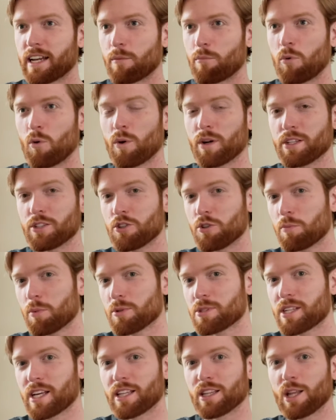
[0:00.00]
a
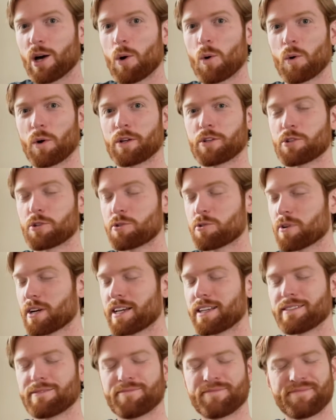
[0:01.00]
0.2% lower interest
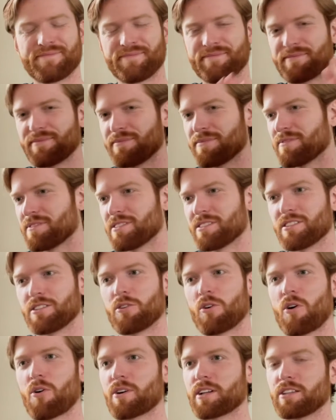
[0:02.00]
rate,
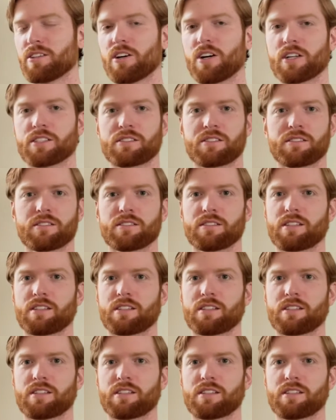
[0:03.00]
you already lost.